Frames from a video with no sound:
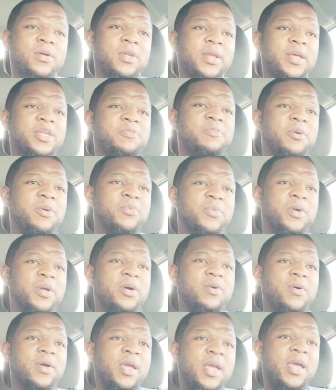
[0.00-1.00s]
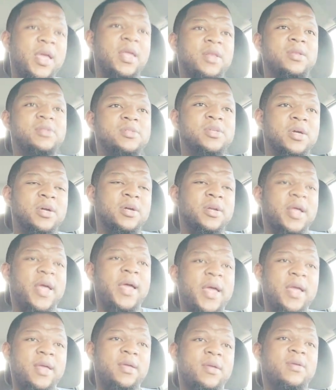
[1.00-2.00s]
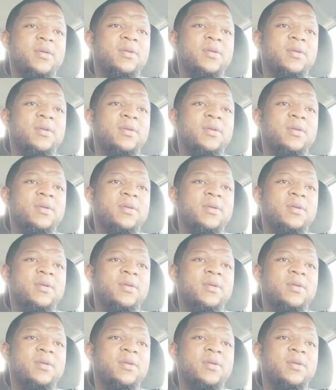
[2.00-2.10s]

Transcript: Let's be real, he ain't deserve that.